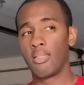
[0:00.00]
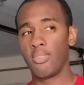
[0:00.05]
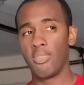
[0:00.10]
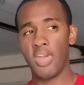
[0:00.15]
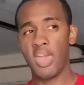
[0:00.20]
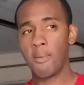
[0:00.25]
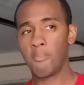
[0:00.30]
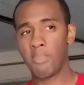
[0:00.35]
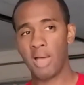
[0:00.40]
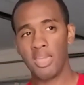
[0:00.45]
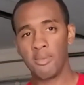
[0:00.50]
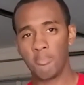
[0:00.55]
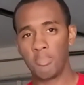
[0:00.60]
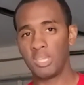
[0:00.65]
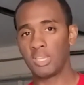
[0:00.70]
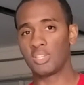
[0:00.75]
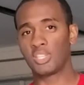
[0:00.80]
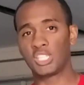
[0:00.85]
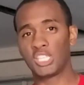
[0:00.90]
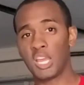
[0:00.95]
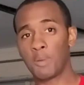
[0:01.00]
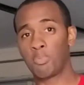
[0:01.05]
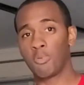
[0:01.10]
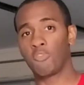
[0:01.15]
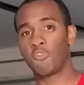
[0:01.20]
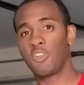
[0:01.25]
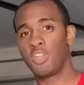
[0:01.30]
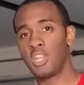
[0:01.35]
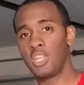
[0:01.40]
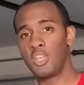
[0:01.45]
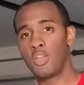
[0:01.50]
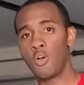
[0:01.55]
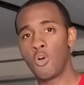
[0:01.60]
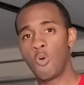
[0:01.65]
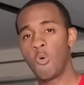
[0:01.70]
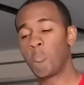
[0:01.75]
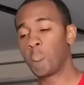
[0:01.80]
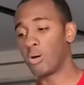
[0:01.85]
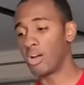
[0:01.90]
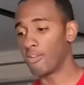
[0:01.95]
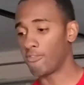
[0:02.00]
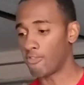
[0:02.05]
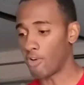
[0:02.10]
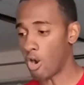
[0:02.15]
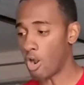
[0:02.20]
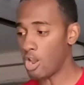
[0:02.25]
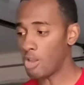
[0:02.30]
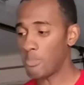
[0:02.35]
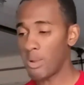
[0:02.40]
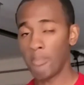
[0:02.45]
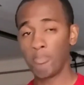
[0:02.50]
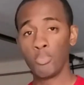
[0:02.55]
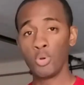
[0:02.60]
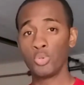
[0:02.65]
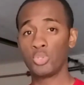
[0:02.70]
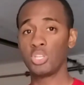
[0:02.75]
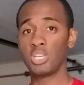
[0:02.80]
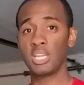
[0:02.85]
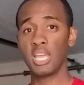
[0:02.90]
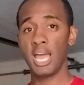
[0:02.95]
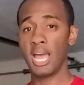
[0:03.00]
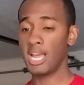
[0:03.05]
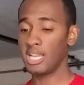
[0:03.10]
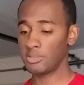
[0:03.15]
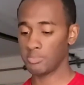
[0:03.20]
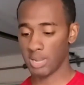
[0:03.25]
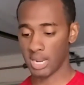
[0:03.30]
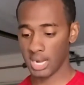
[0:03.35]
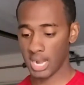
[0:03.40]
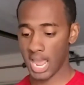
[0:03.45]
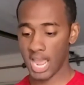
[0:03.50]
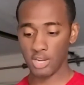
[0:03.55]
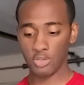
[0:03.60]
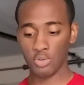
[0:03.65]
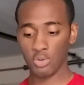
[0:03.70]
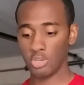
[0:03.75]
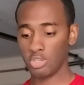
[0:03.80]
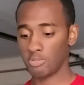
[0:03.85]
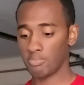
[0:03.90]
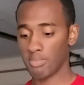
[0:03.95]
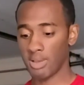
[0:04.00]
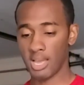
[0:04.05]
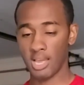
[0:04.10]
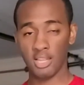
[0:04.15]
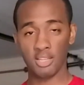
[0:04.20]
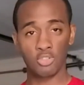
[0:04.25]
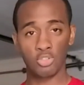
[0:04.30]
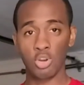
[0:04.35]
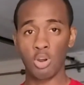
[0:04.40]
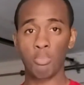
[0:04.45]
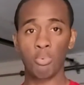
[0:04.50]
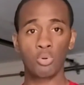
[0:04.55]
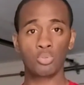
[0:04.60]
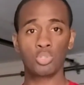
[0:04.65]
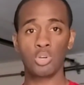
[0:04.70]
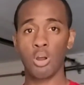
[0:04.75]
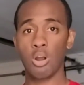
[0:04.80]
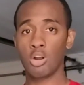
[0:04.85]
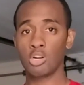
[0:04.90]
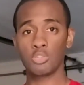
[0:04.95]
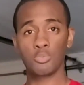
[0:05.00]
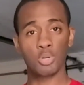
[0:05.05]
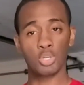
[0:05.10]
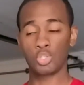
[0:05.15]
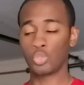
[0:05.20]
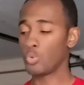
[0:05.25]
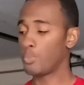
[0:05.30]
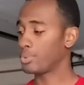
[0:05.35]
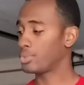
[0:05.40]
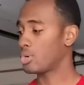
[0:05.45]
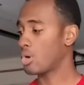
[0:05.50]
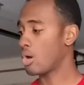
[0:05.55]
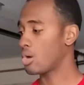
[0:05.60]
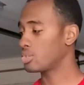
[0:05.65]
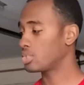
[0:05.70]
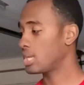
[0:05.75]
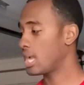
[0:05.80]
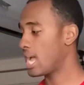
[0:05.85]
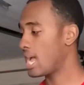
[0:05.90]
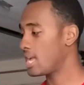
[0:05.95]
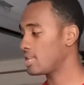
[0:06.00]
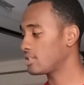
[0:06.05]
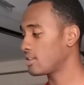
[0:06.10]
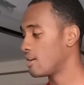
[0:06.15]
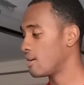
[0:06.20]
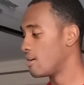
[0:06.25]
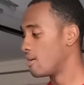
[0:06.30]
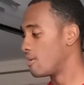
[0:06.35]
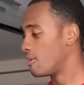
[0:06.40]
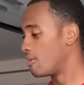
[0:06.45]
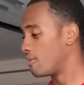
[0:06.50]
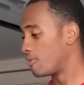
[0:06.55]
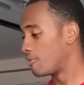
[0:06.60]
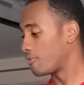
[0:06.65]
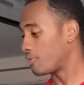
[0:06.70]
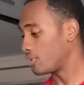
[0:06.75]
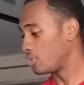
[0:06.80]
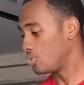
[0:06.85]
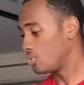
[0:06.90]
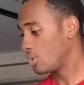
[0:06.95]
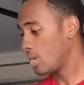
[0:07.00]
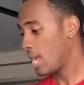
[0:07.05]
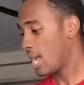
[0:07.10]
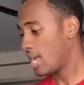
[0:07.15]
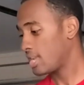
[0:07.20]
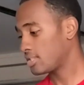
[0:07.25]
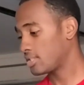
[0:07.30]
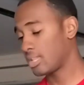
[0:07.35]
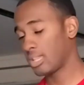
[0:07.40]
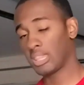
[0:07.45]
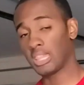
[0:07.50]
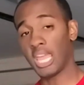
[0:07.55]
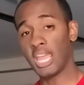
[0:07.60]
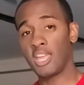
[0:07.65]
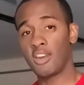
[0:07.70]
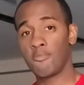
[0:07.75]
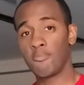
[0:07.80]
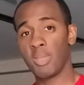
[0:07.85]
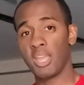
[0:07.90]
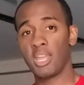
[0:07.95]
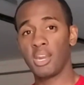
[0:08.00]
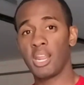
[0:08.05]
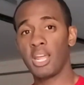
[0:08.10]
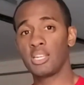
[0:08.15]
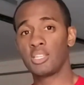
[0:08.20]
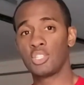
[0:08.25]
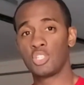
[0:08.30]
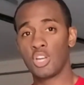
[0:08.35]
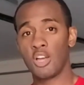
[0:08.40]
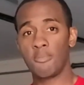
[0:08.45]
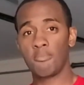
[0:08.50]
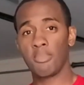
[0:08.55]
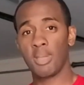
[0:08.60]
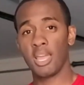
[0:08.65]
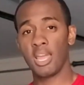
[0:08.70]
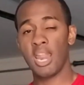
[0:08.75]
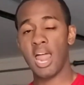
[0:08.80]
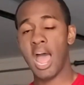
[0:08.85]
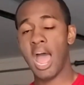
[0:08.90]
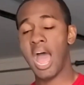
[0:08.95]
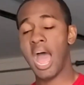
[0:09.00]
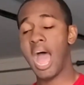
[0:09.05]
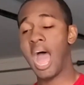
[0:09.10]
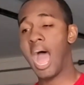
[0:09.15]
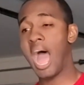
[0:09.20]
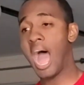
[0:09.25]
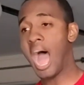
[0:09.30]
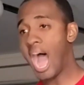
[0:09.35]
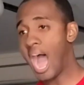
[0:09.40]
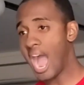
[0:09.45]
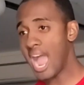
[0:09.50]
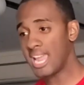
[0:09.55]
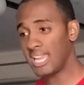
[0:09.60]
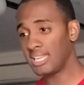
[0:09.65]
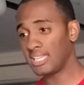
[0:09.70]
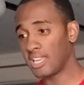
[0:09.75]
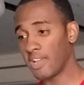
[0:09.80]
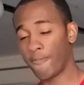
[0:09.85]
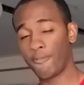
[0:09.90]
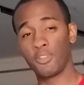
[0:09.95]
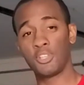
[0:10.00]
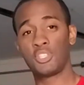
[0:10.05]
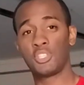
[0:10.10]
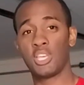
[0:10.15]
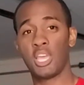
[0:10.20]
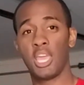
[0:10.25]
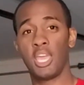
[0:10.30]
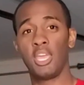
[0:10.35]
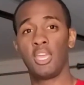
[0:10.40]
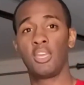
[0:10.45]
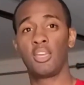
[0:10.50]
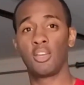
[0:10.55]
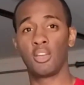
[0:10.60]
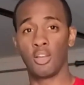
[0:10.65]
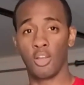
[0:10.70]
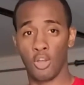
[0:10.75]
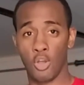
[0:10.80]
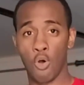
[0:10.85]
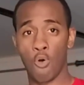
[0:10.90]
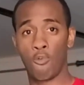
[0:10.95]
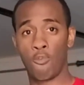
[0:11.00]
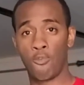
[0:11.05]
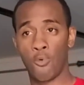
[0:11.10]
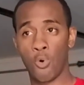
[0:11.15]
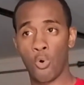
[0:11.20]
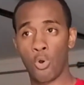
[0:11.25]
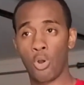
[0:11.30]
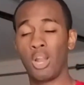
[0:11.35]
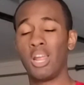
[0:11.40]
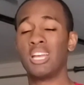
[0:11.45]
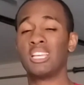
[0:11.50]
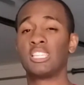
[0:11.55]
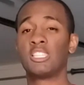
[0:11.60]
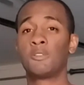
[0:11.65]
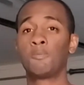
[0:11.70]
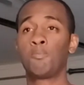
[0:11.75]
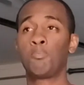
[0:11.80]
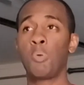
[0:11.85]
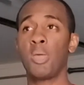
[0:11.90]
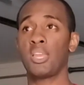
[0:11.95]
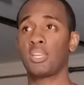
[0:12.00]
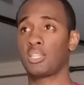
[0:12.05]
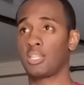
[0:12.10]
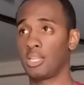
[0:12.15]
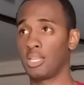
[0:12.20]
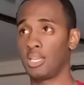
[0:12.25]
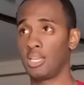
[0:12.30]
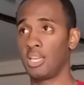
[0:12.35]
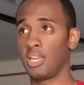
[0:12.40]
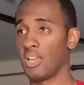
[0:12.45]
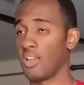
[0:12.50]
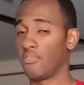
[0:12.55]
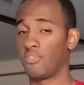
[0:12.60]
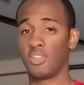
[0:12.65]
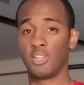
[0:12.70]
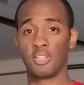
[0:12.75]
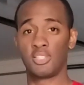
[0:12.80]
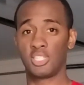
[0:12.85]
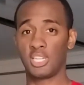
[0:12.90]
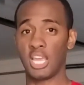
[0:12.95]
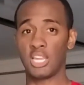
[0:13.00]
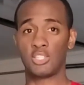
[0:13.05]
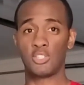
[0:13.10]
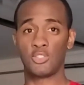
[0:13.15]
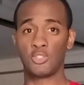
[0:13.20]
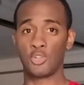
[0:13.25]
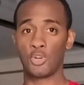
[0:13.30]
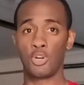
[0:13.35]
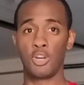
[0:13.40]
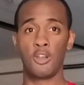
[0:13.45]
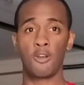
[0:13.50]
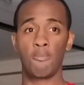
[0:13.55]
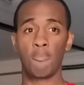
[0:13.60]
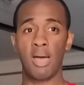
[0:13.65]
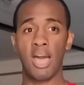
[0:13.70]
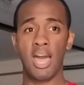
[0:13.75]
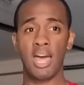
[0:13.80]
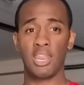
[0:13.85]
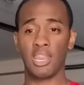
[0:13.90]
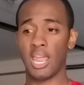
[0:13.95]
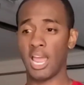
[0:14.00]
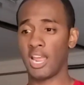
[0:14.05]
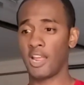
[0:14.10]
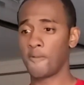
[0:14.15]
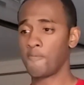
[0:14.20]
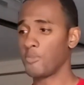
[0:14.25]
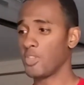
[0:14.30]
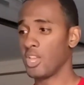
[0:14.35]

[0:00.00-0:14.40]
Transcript: that might be a separate video, but for all my boosted guys, my nitrous, my turbocharged, my supercharged guys, but you guys thinking of making that jump, man, I definitely say go for it, especially if the stations are nearby. Like